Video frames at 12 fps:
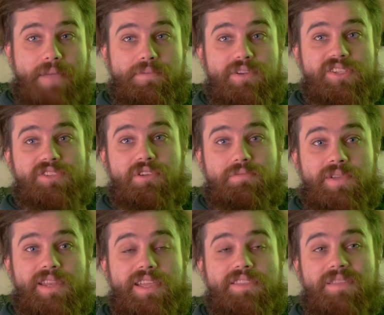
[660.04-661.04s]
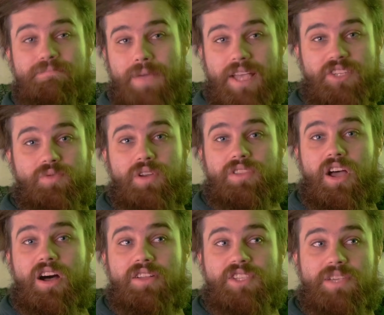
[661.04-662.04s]
personal opinion, the best work that
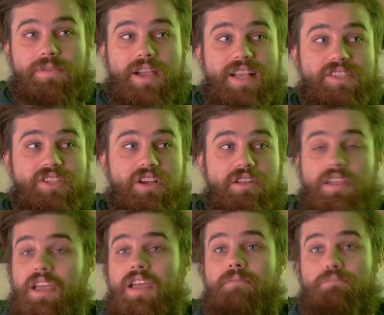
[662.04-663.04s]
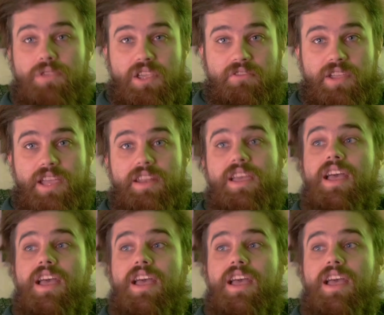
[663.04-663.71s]
Hans Zimmer has done, period.